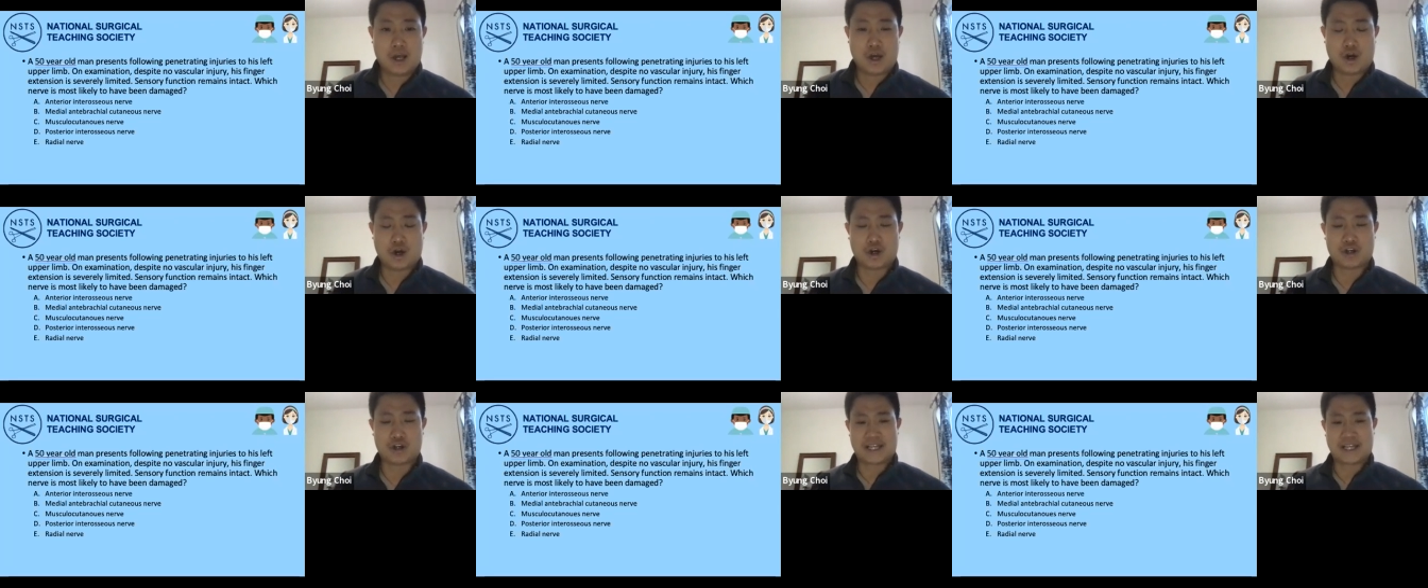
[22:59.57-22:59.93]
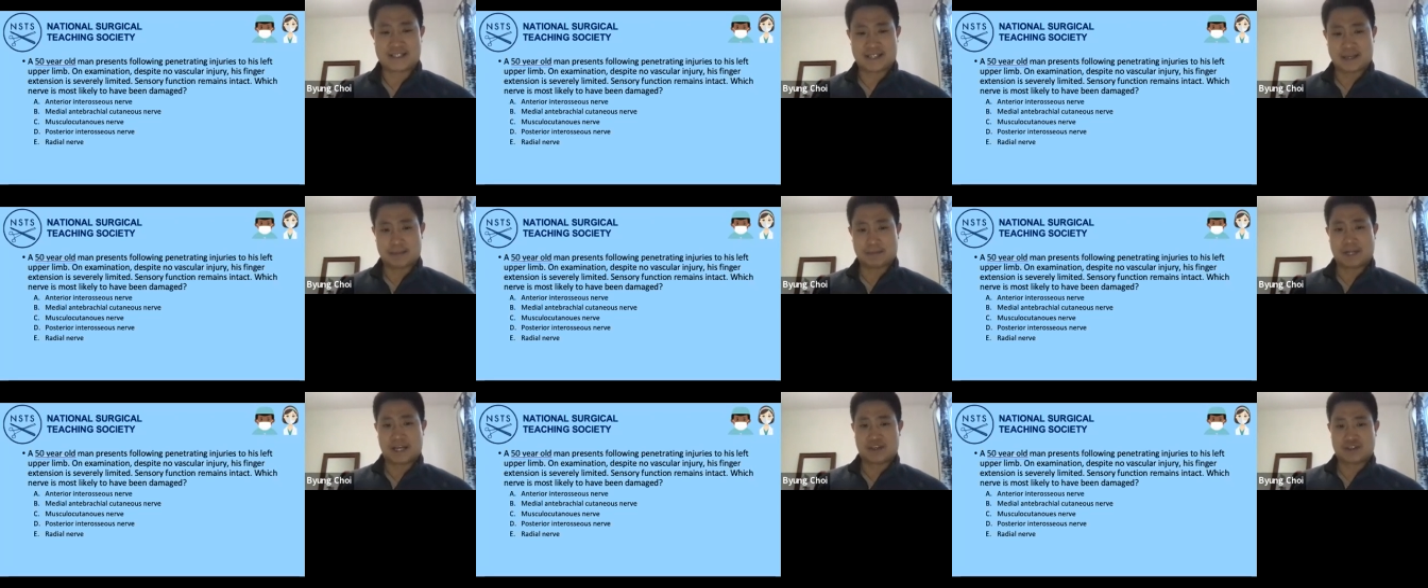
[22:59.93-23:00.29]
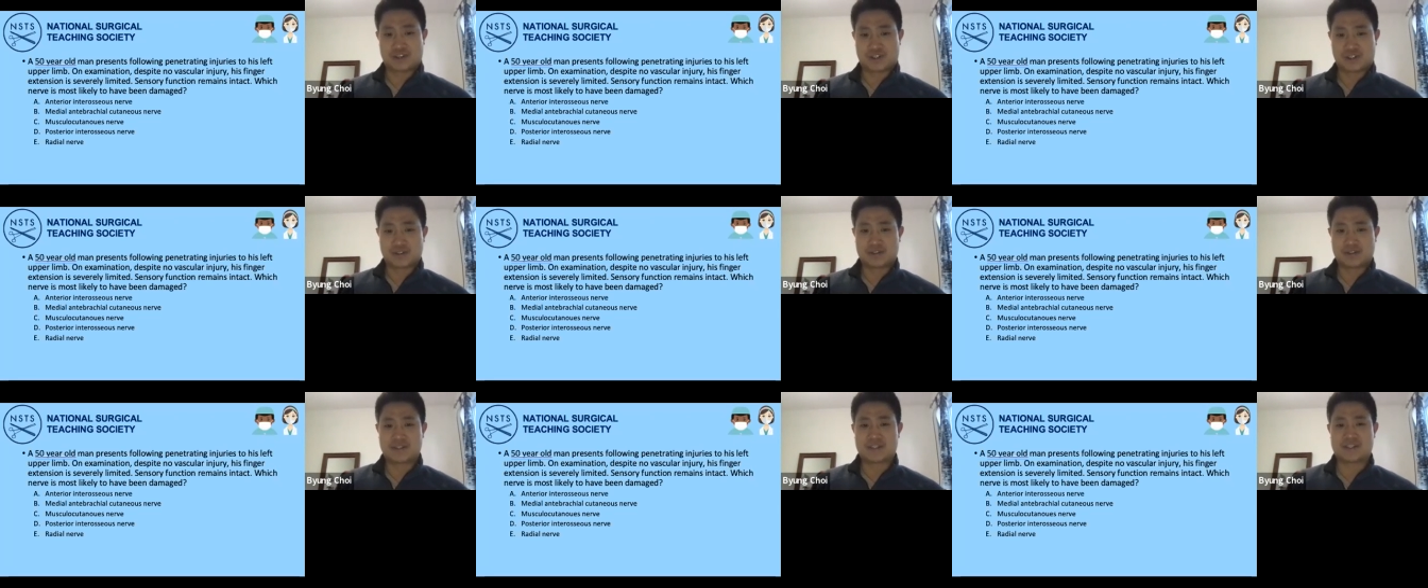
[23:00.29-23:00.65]
On
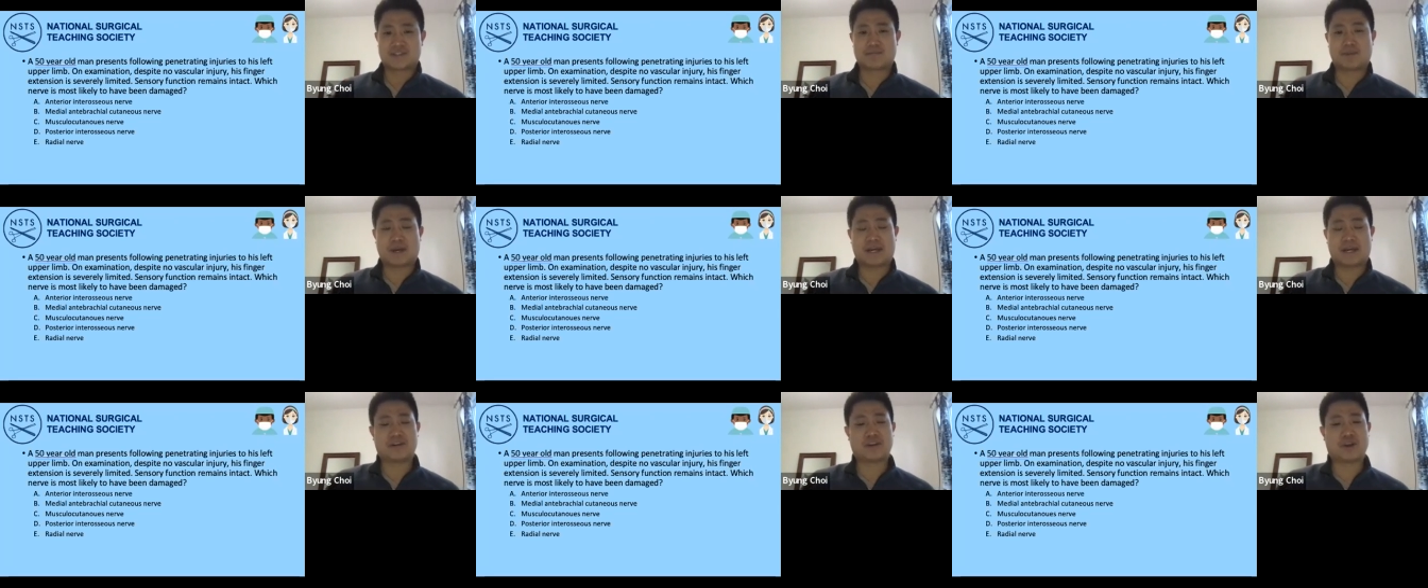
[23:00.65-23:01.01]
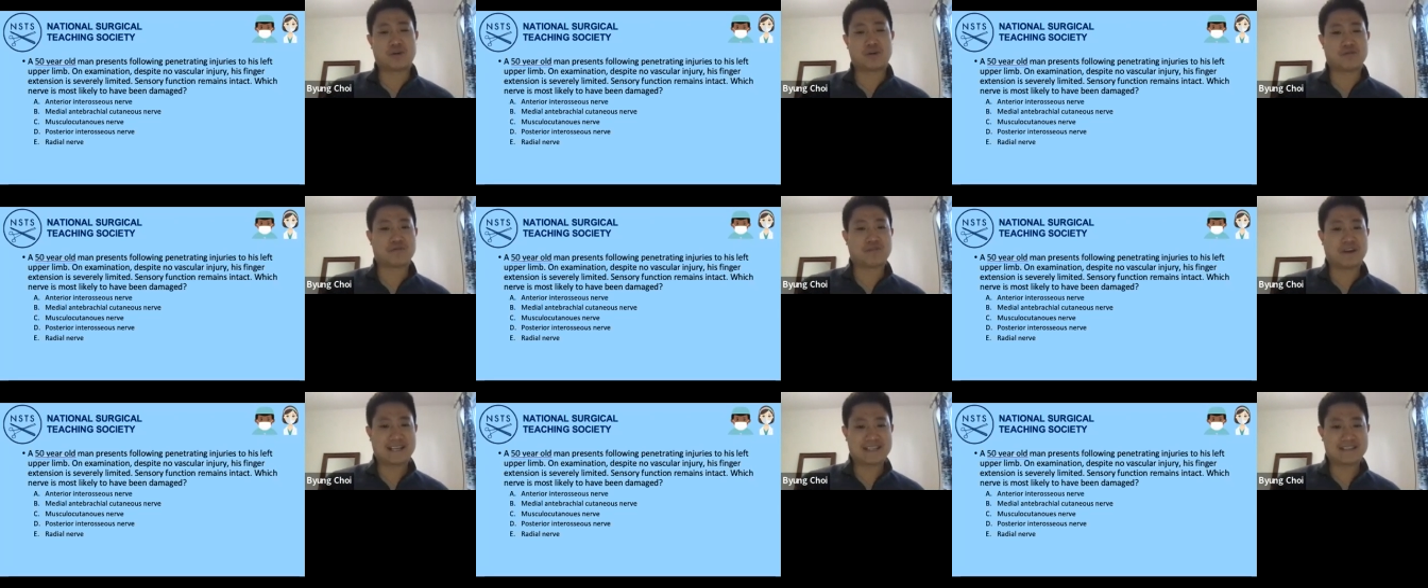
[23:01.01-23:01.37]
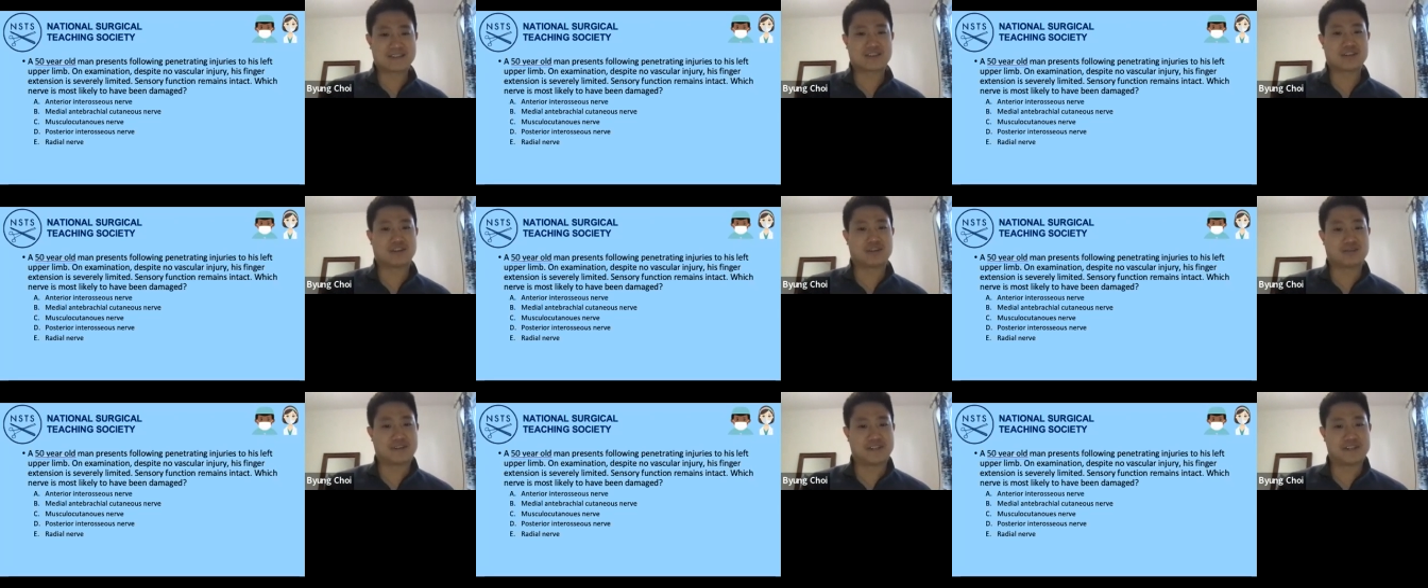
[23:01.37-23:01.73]
examination, despite no
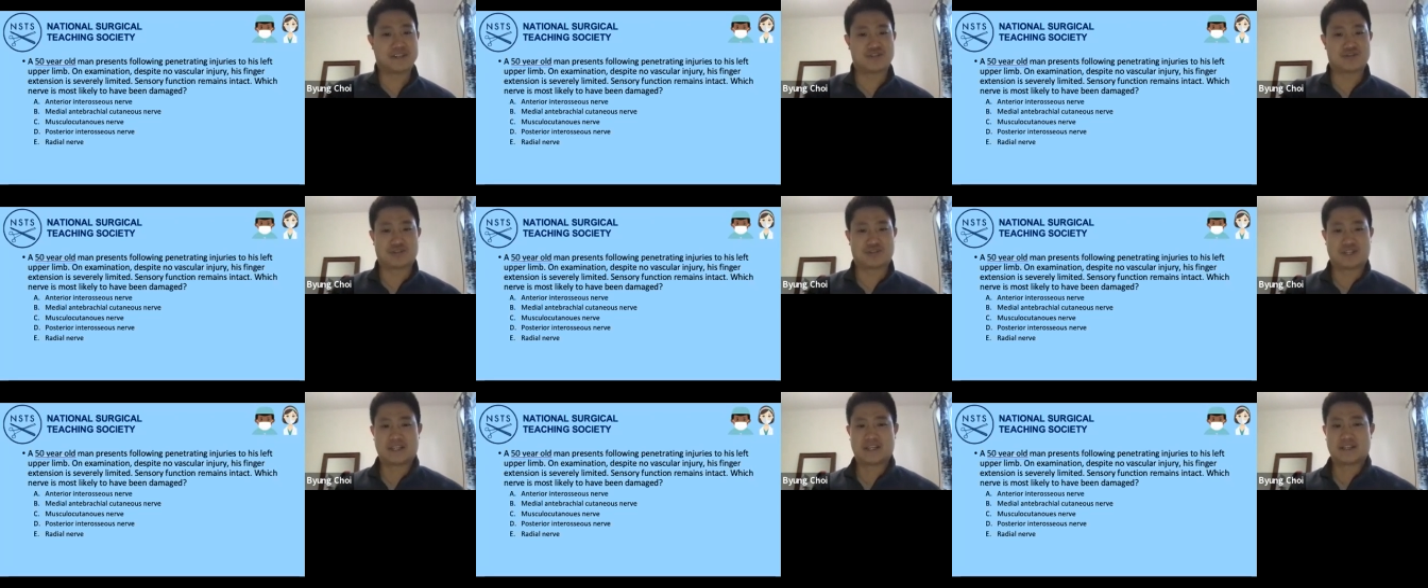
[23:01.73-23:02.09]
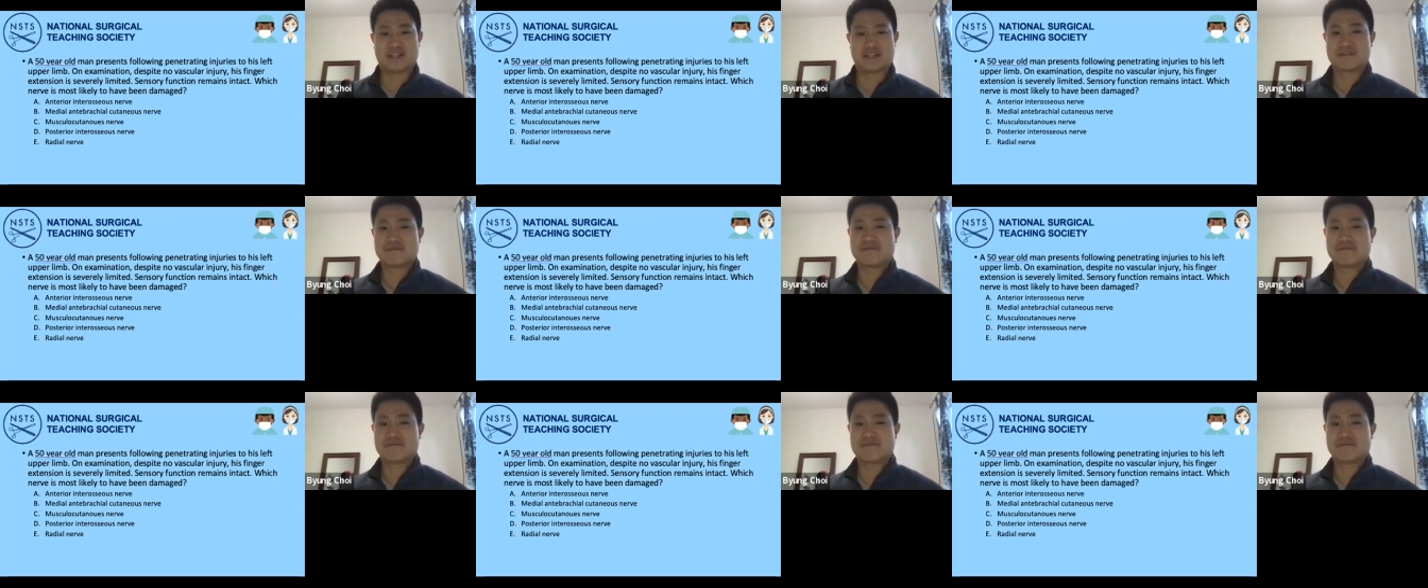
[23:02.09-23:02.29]
vascular injury, his